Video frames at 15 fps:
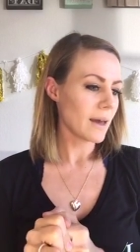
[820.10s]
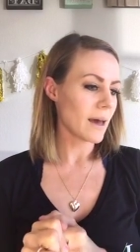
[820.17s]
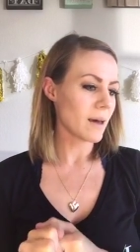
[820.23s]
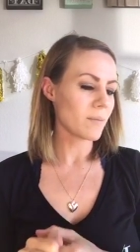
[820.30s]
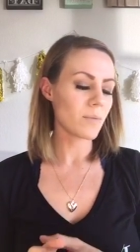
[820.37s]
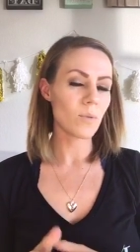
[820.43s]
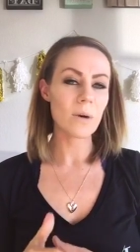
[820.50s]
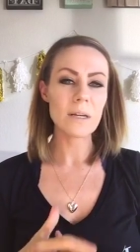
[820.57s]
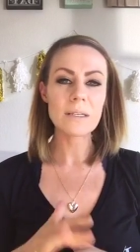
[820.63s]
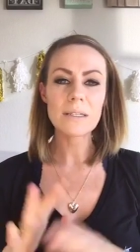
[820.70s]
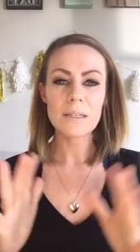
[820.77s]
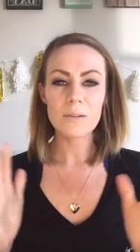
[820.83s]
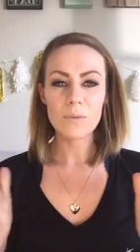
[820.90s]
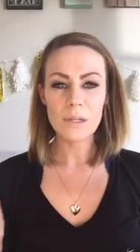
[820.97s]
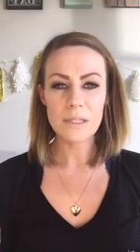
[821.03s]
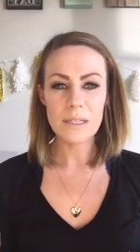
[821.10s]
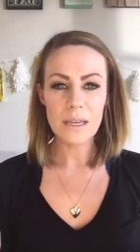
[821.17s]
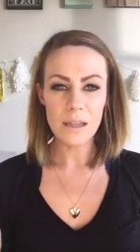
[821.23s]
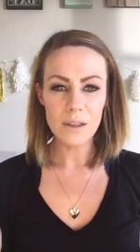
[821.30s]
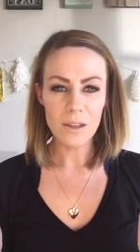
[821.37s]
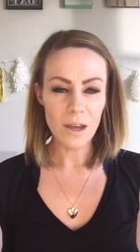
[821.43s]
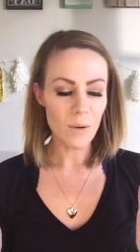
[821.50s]
Um, what is what's the
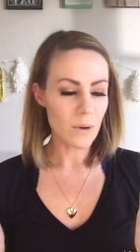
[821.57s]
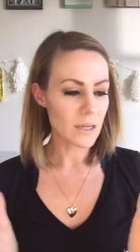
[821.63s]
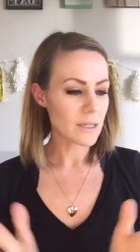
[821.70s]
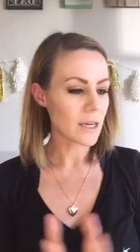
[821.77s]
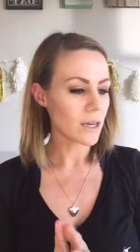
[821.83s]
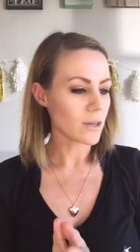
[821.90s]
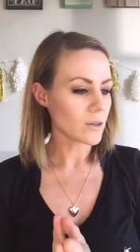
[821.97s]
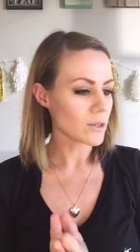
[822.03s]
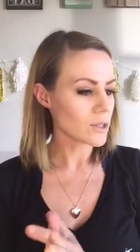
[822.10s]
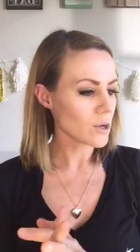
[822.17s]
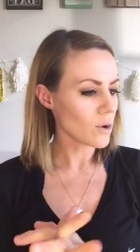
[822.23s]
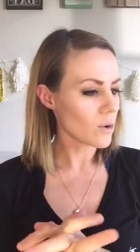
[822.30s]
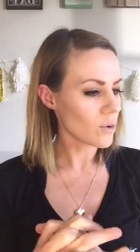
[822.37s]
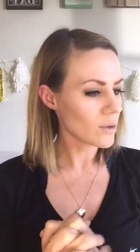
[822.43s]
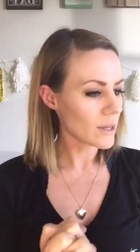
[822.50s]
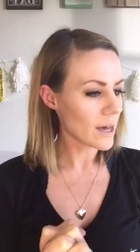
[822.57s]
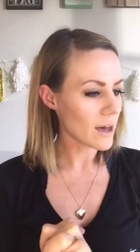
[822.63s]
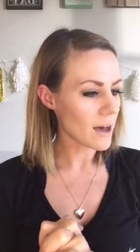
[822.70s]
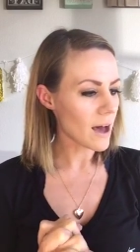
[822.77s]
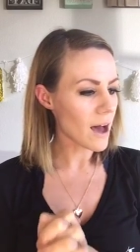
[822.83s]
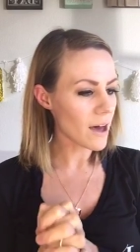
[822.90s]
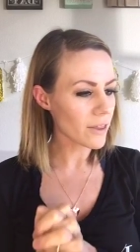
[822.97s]
other thing I want to tell you? So
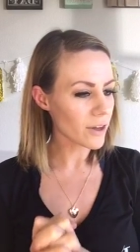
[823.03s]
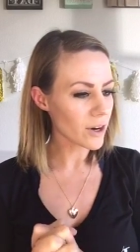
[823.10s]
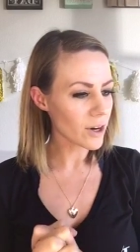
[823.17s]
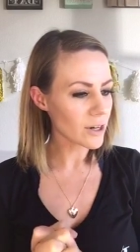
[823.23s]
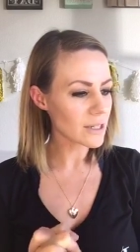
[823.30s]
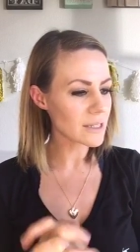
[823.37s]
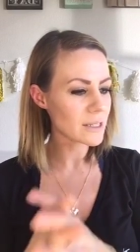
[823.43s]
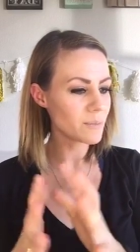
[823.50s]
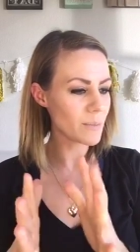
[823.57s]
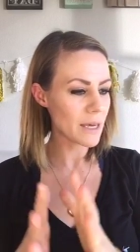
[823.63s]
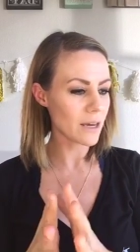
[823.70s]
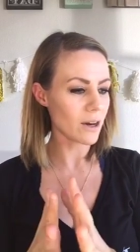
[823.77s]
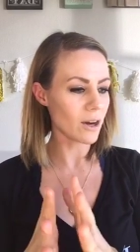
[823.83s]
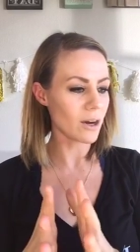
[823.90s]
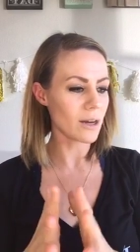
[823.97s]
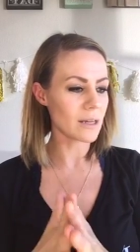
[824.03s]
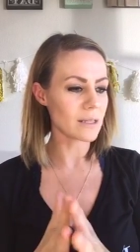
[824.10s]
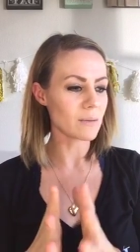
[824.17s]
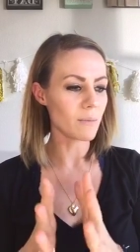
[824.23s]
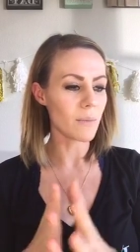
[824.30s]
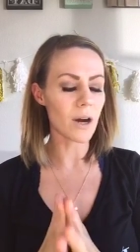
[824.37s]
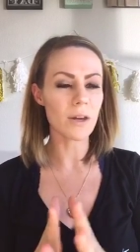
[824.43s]
the other speaker
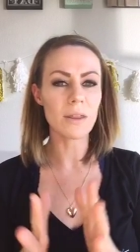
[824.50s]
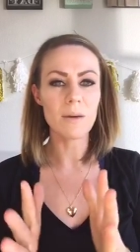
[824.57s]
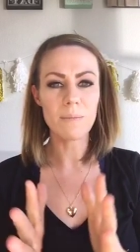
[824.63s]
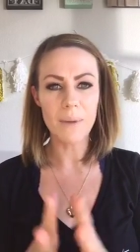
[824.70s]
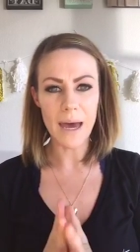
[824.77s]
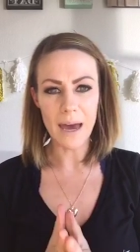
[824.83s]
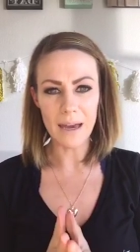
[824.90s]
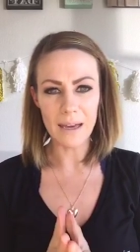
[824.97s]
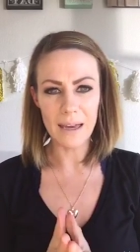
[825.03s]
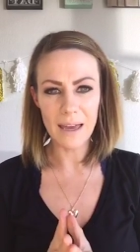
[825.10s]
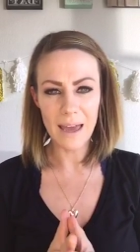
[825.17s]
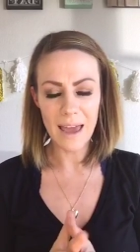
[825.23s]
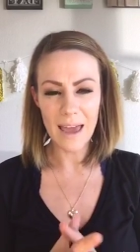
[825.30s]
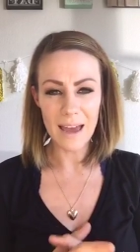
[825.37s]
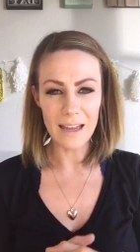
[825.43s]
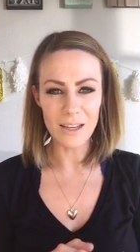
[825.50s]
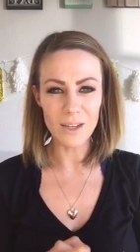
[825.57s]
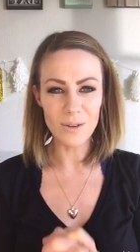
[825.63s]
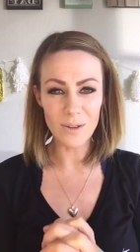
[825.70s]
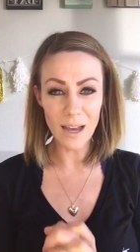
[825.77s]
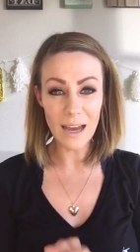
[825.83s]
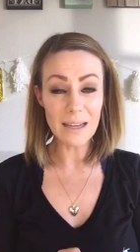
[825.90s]
is Martha Beck, and
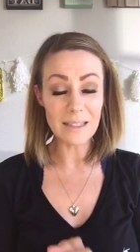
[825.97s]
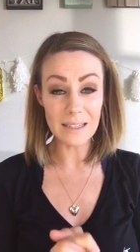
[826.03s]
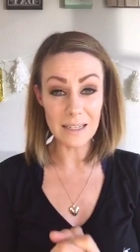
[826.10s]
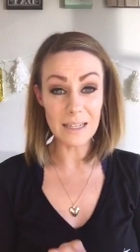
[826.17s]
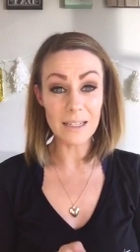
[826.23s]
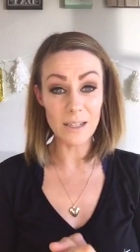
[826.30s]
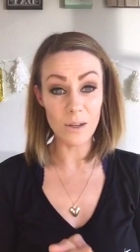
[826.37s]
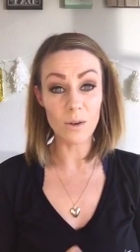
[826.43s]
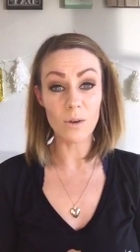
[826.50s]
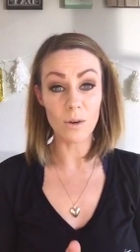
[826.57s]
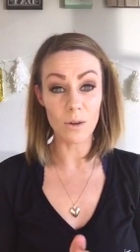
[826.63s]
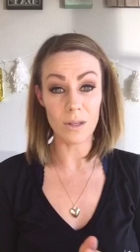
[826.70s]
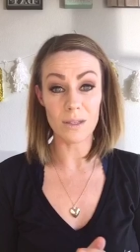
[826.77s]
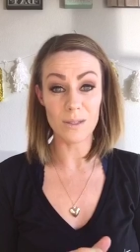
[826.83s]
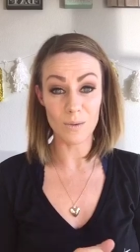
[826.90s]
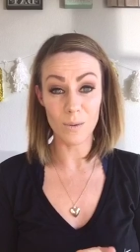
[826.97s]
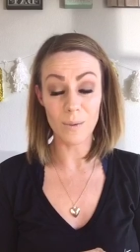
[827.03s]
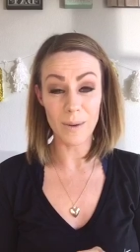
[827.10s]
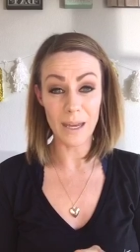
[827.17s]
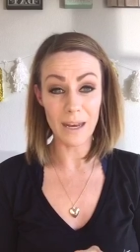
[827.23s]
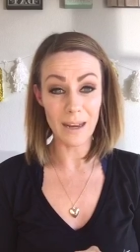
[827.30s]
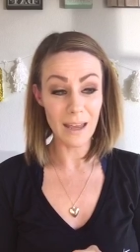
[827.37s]
you guys need to Google this
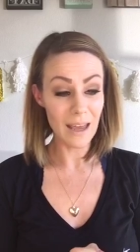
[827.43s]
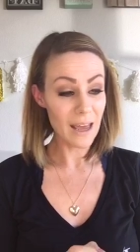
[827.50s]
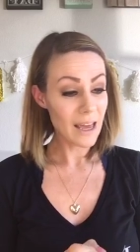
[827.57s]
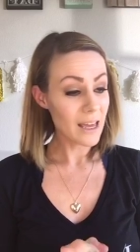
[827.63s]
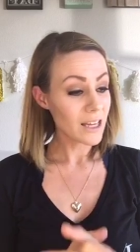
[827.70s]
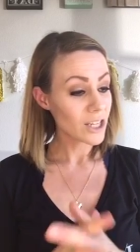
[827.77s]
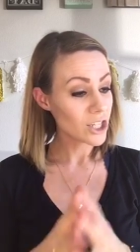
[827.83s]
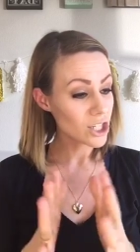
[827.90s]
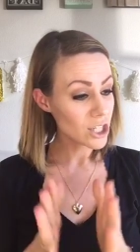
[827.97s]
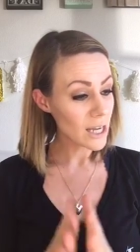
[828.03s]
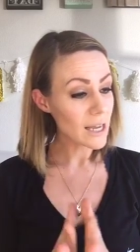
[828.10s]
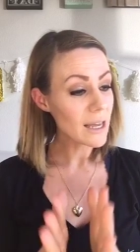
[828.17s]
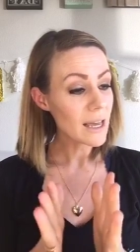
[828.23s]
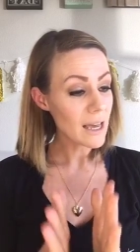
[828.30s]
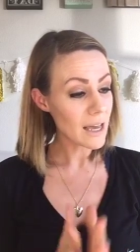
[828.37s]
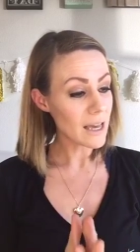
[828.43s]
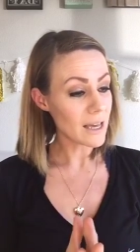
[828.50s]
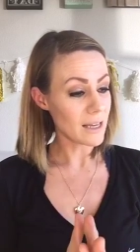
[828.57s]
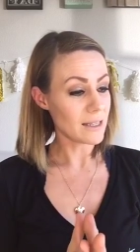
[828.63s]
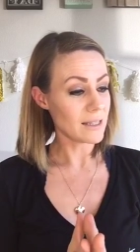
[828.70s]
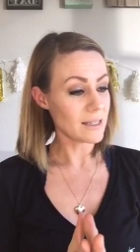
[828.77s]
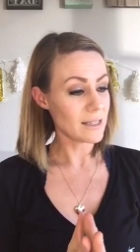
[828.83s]
woman. She
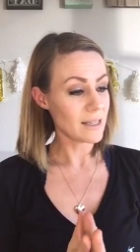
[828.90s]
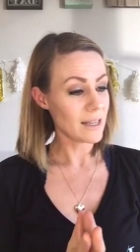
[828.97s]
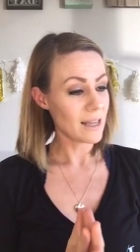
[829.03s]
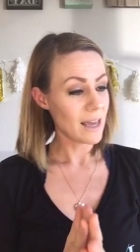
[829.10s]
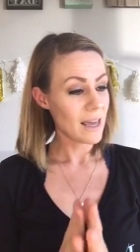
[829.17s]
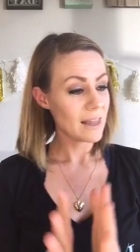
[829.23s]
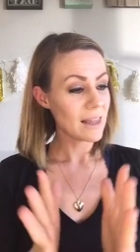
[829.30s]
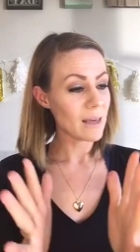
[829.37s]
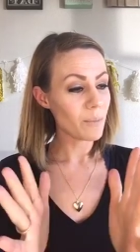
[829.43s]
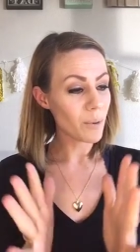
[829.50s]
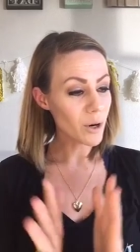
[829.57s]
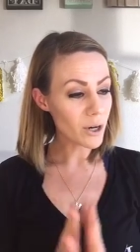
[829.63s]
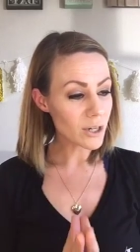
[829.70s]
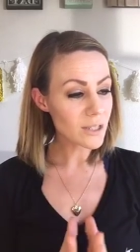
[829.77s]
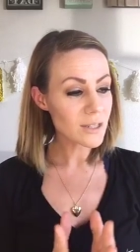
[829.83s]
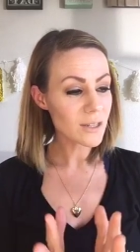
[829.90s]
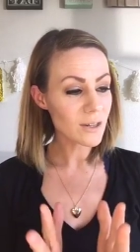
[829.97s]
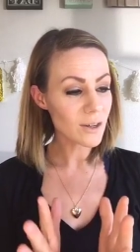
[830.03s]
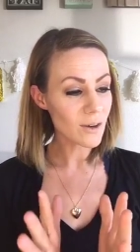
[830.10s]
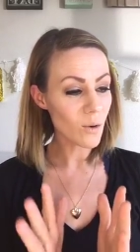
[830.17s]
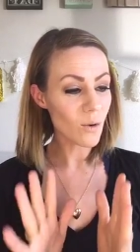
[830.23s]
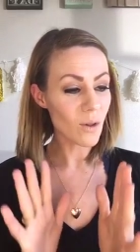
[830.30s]
is the
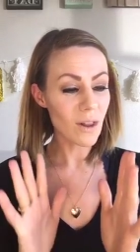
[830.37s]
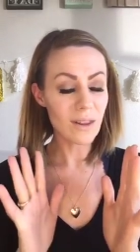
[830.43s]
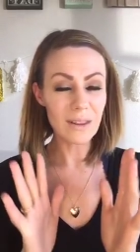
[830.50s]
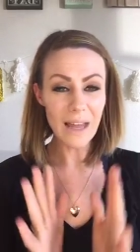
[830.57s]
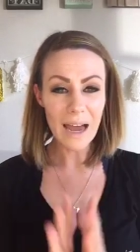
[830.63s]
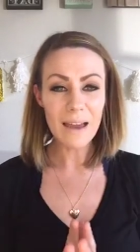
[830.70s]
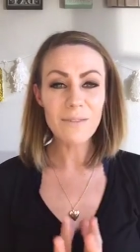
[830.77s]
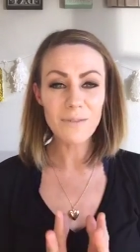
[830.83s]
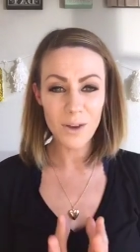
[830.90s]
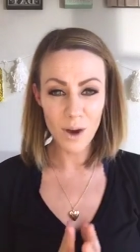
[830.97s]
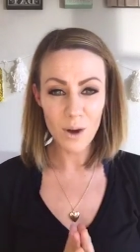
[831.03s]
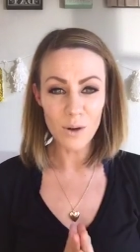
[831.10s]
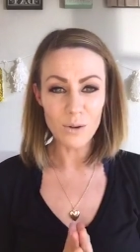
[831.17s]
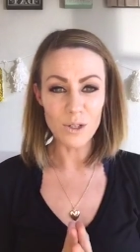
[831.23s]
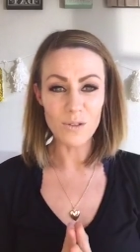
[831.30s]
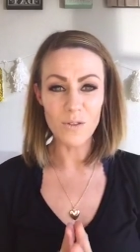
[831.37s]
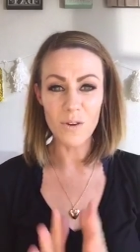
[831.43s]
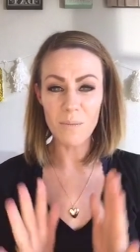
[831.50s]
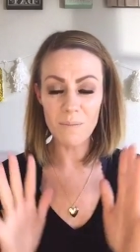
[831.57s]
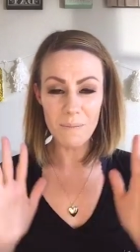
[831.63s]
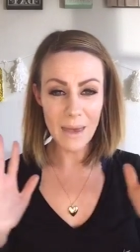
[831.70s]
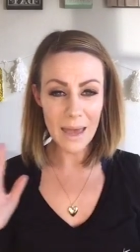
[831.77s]
personal life coach
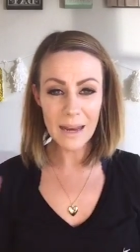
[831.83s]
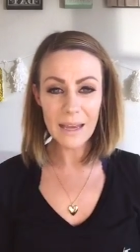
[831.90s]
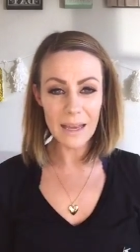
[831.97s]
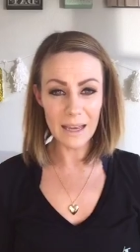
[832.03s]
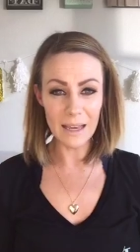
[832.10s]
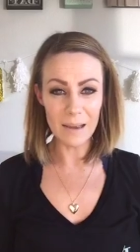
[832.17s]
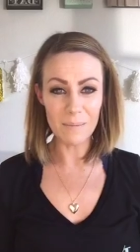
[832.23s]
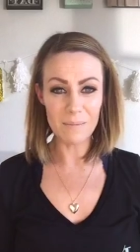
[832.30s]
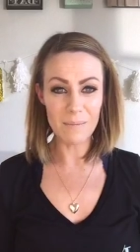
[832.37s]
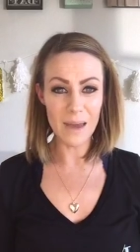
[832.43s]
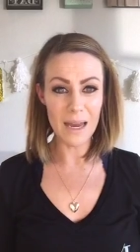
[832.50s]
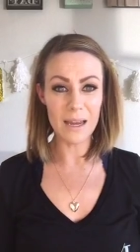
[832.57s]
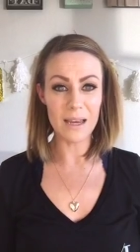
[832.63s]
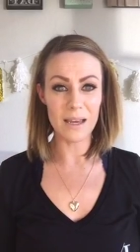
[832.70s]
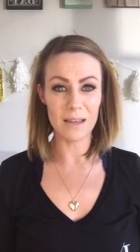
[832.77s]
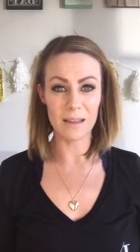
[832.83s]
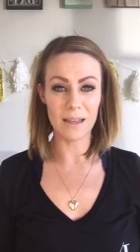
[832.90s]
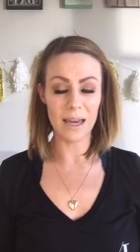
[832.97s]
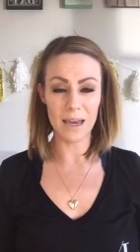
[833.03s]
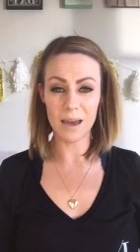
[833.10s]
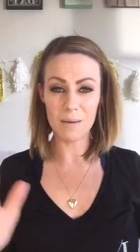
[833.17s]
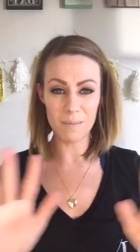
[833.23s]
for many, many
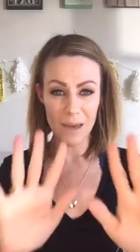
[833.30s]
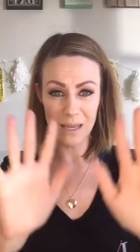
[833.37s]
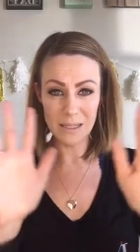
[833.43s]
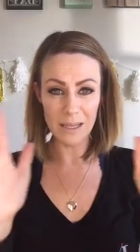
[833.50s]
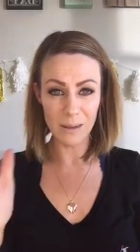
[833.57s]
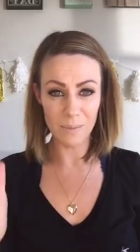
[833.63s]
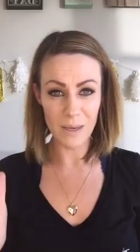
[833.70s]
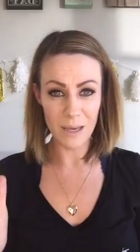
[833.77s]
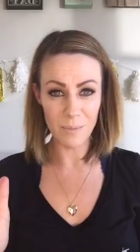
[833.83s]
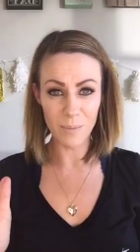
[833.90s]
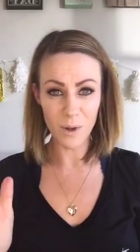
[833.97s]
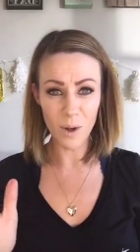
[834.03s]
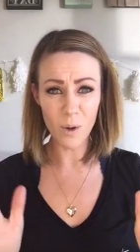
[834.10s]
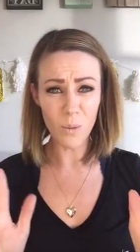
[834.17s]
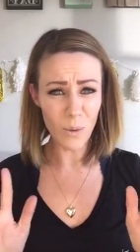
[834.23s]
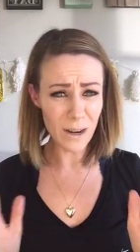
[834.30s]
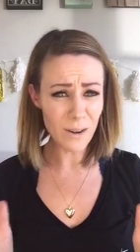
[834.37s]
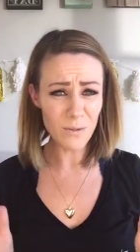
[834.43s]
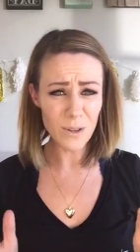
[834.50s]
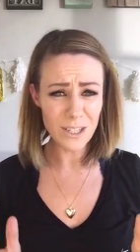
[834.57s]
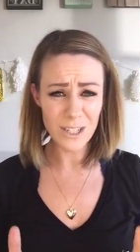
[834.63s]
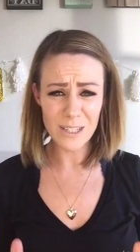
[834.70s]
like amazing people, one
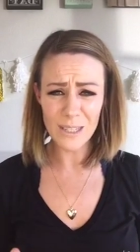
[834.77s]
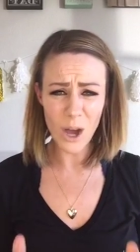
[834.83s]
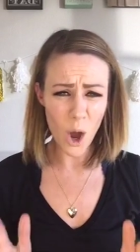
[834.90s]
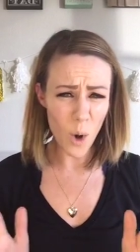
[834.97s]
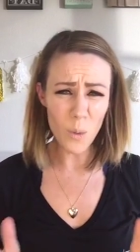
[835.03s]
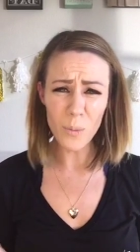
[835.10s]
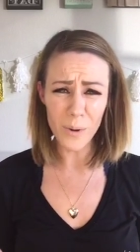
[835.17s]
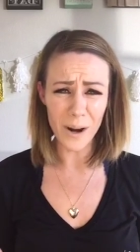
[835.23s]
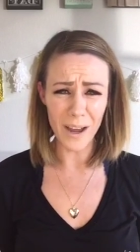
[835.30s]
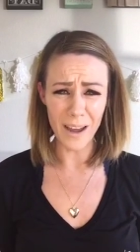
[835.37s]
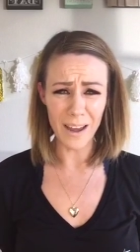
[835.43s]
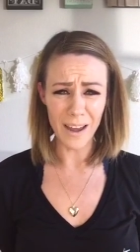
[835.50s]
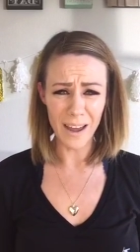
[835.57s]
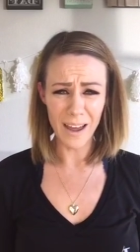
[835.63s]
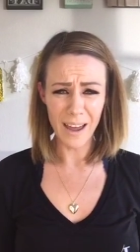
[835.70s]
of which is Oprah.